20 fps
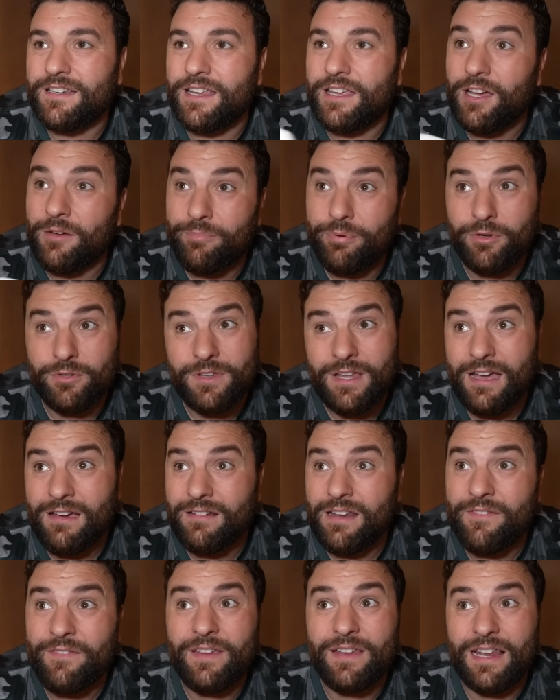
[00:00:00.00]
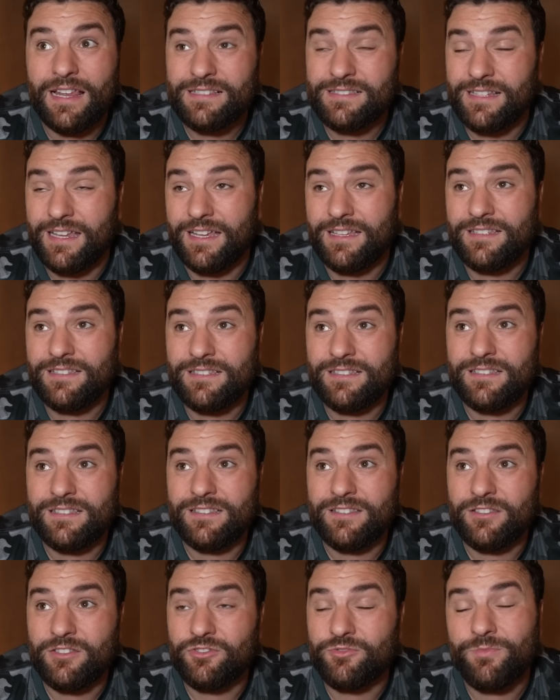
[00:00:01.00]
He got put down heavy last night.
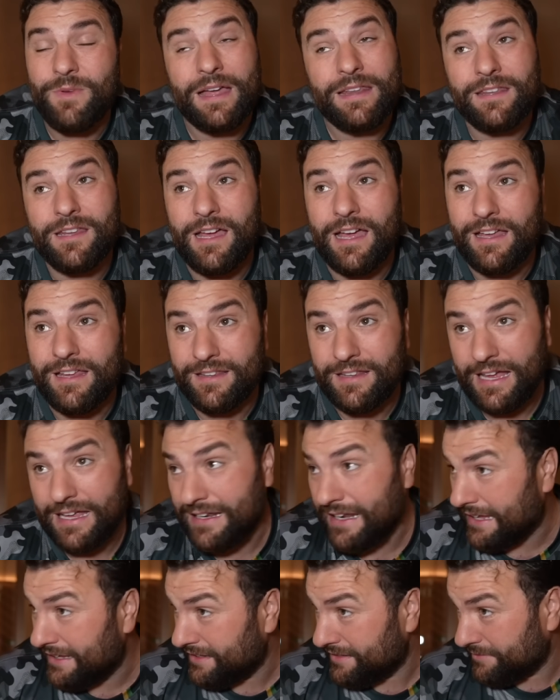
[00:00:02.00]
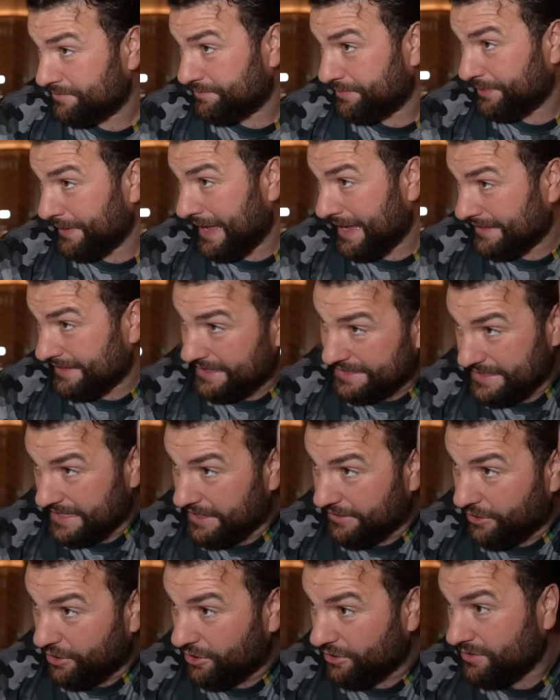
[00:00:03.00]
Yeah. At like behind his
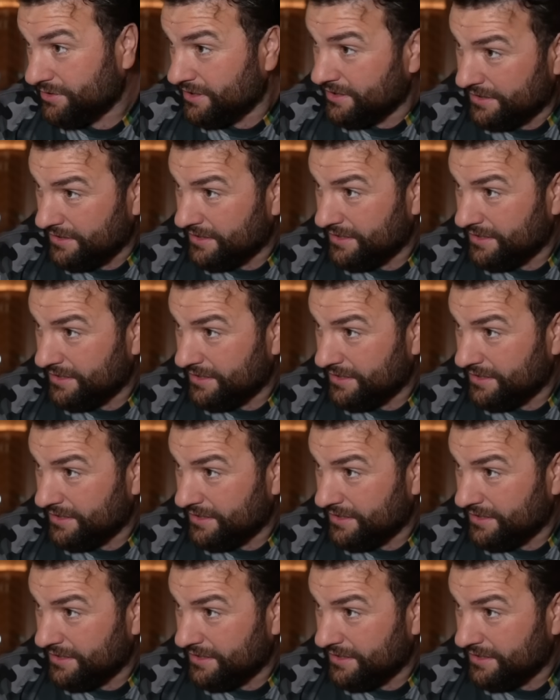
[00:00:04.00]
ear hole.